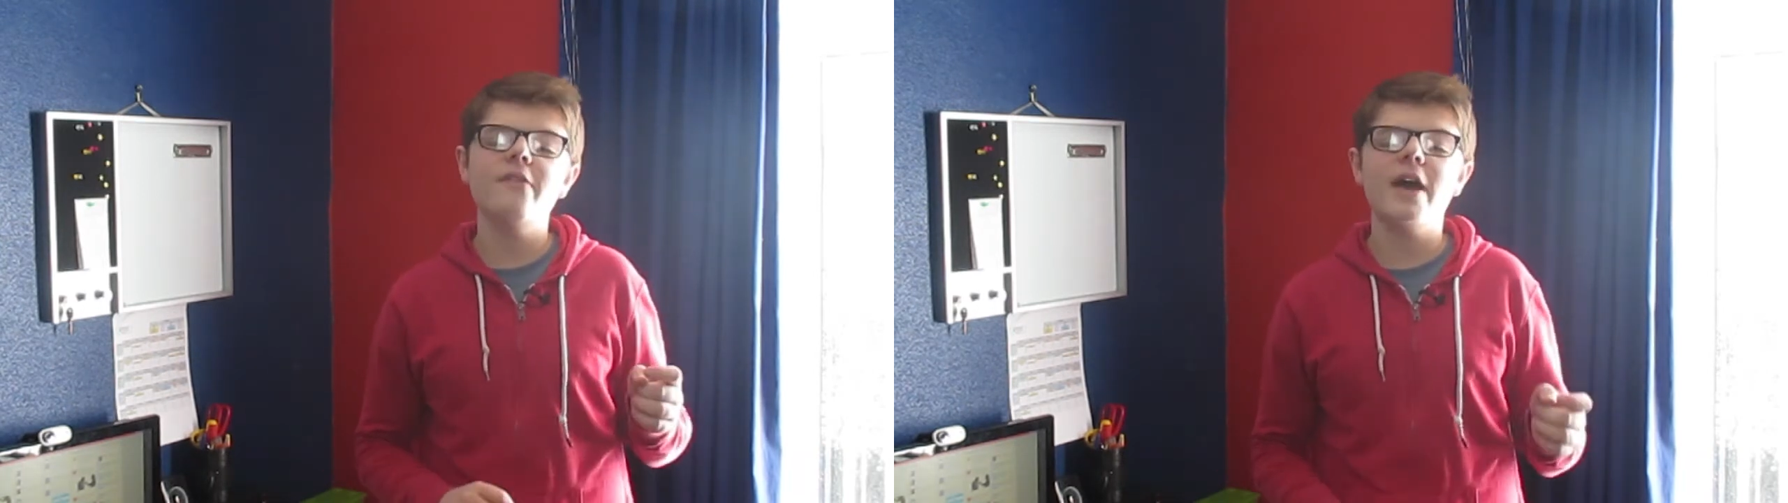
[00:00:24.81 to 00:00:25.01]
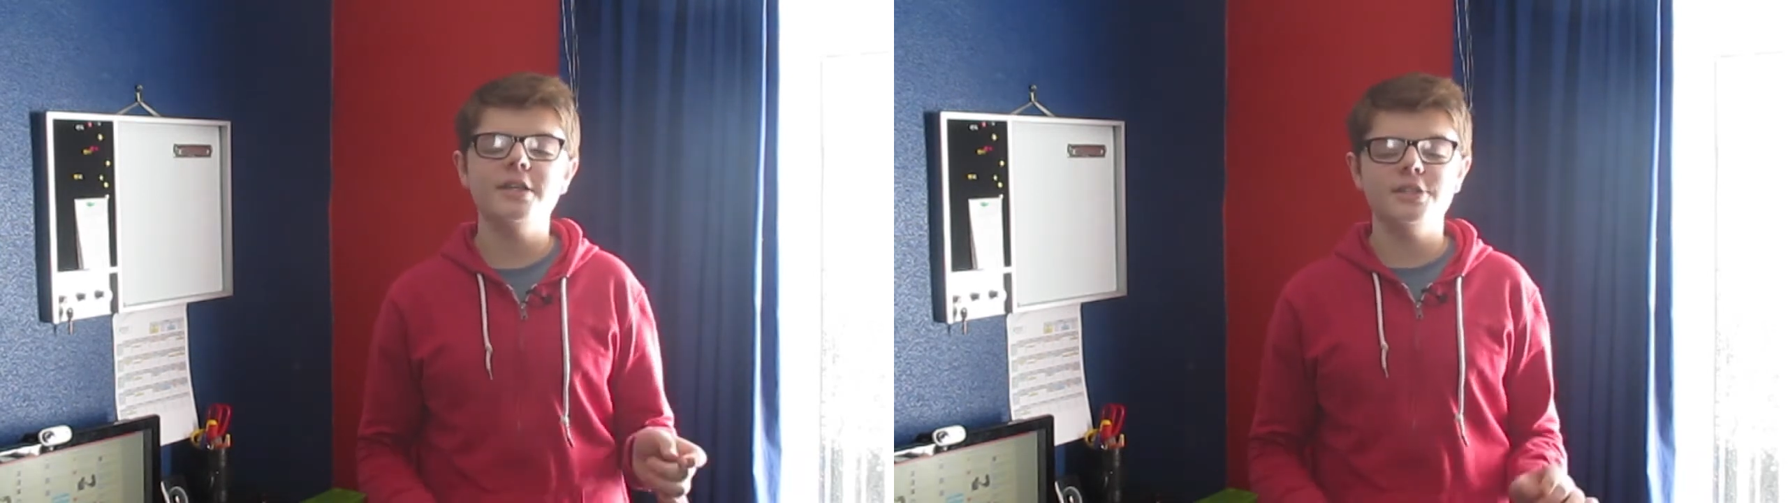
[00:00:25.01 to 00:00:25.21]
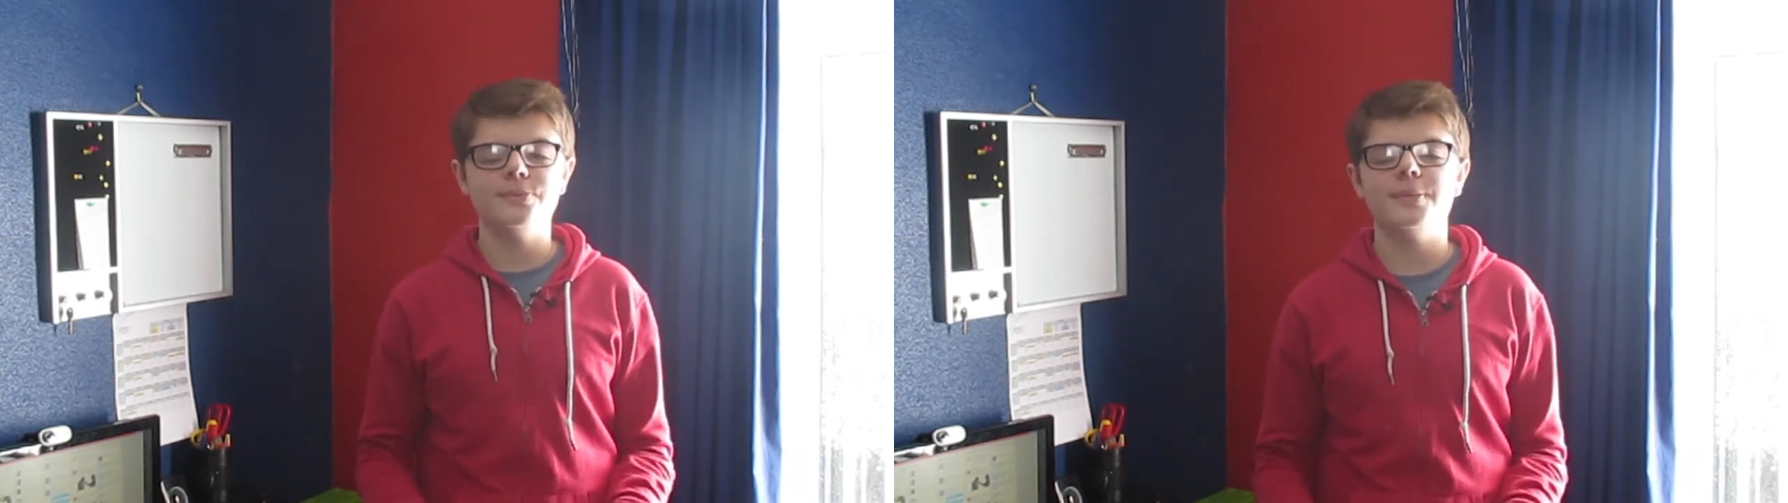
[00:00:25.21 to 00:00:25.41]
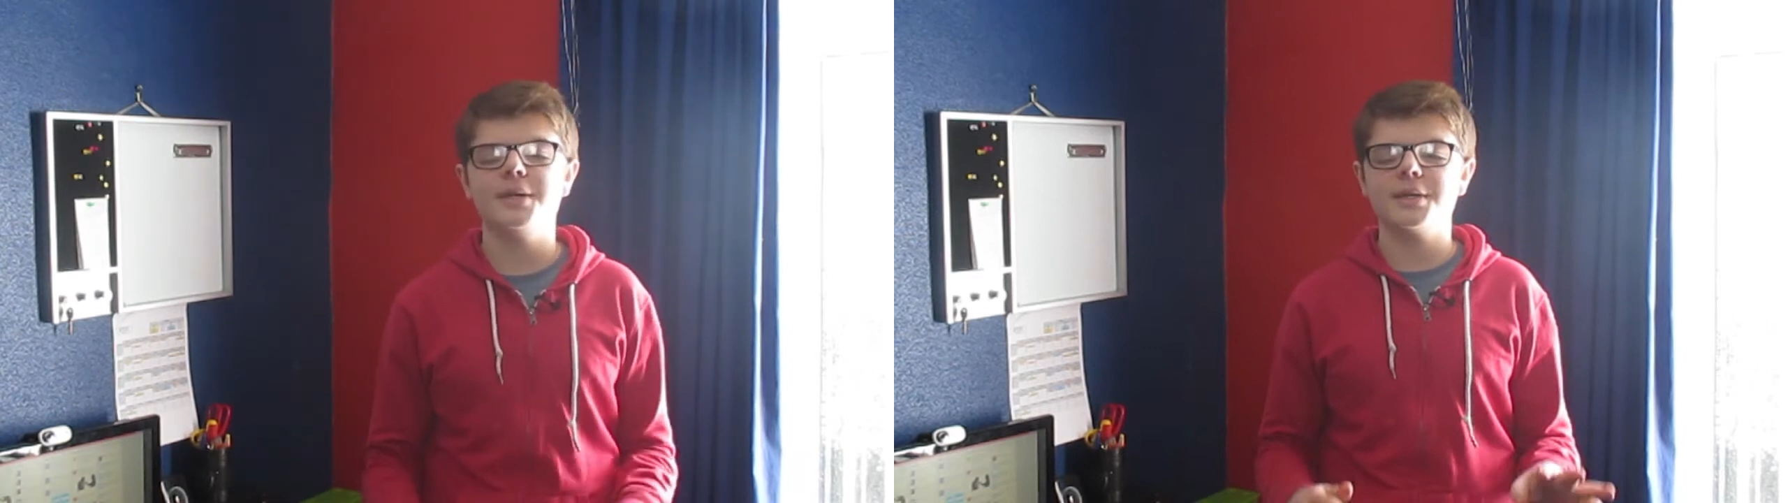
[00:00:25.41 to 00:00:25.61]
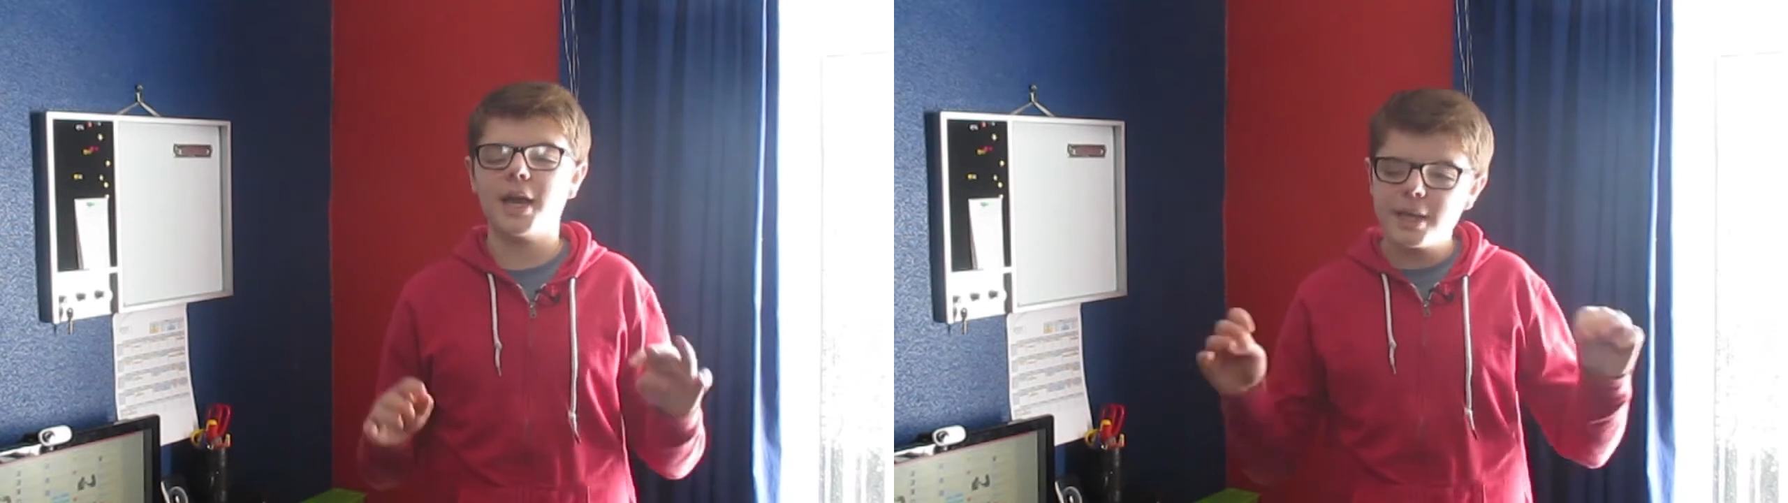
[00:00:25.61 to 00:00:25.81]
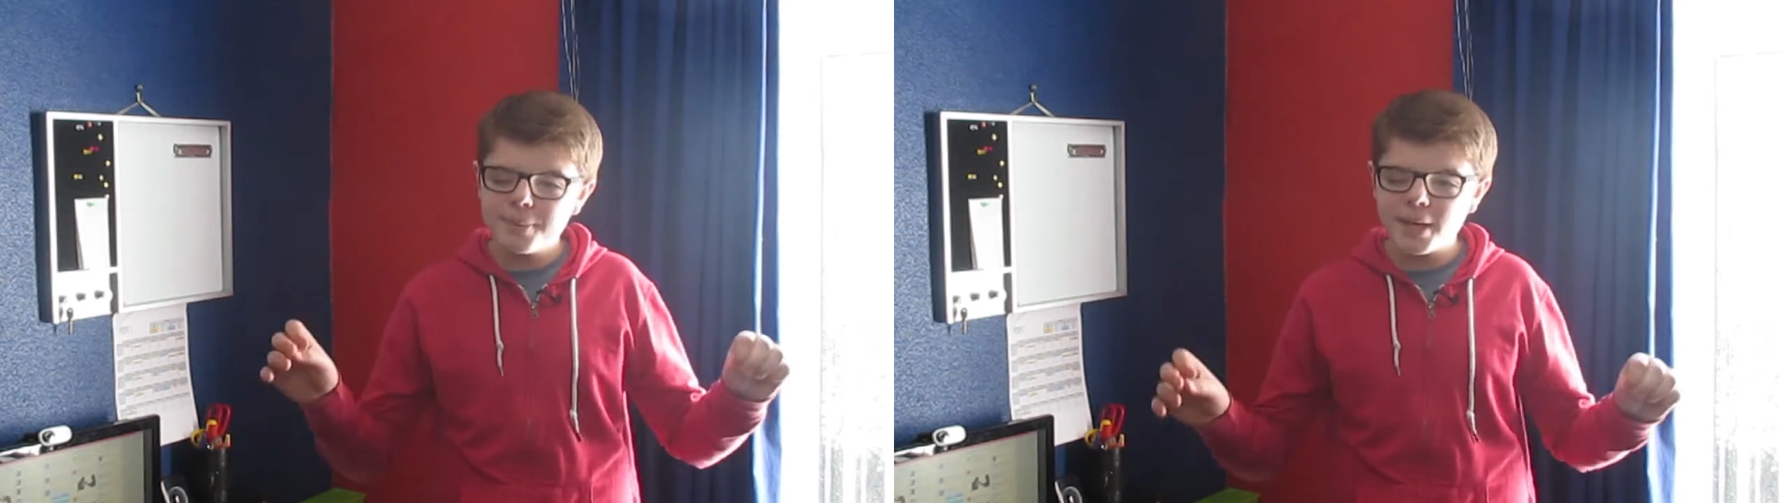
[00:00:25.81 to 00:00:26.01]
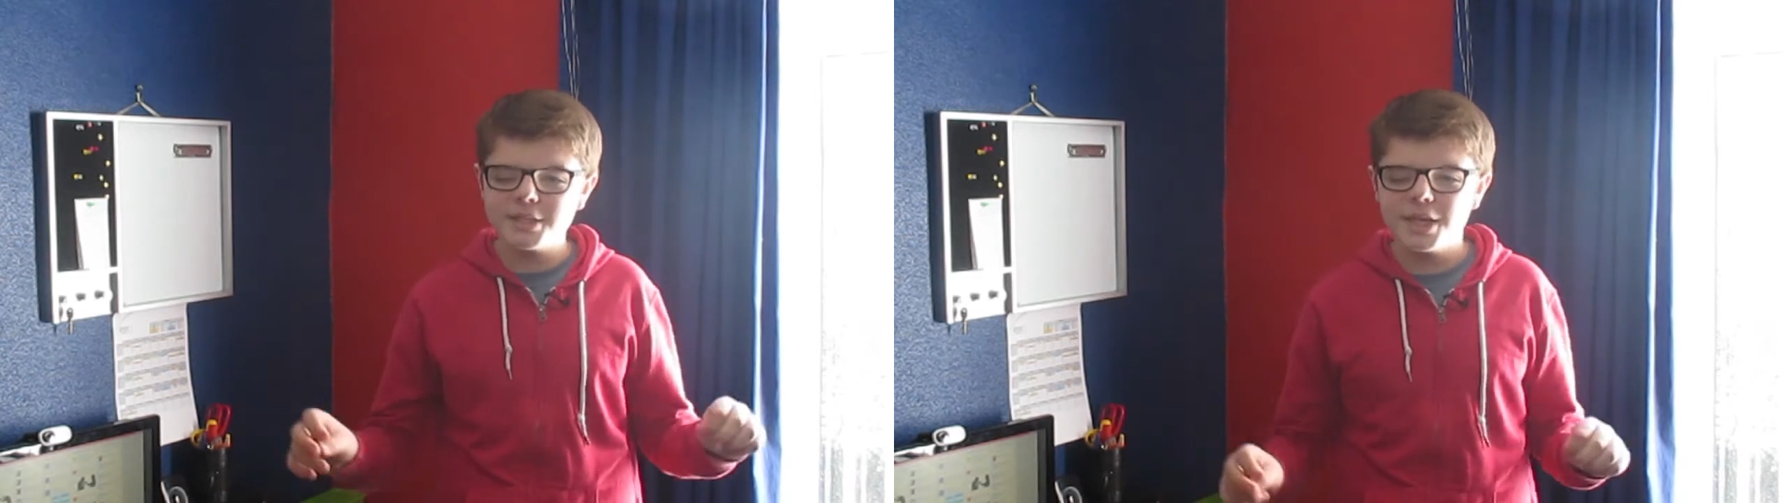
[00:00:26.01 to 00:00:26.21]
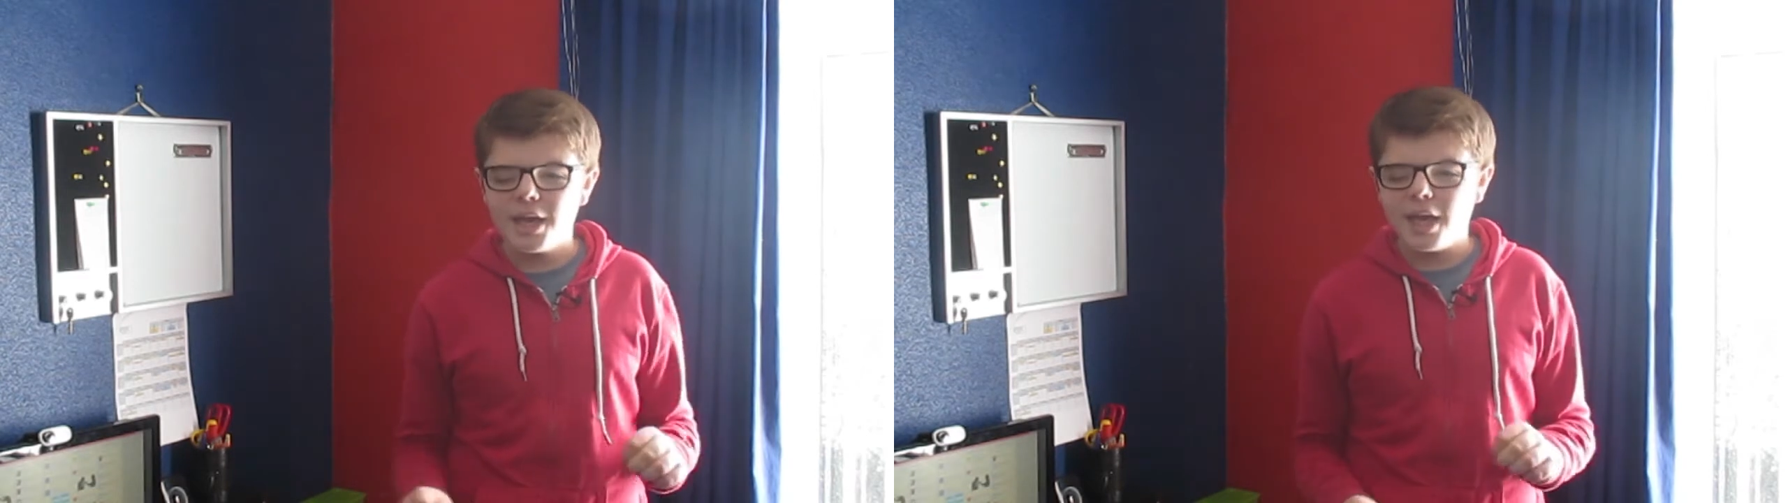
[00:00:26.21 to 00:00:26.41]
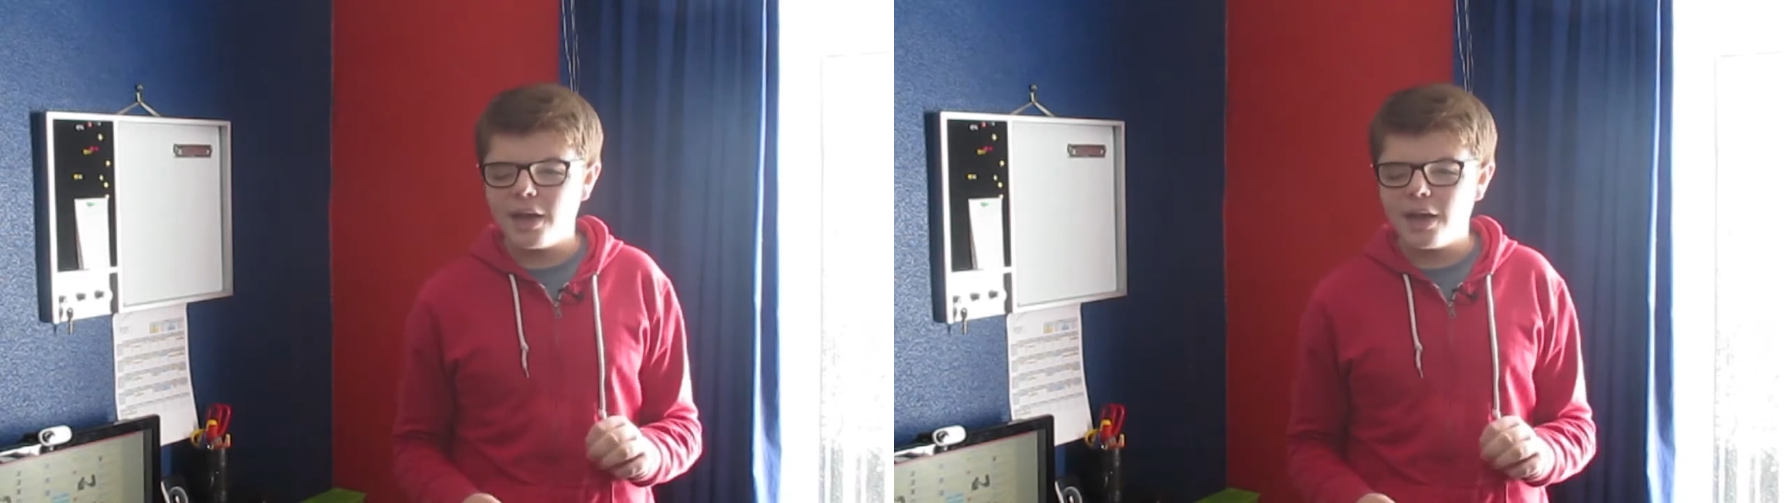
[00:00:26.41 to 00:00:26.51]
revise using my iPad,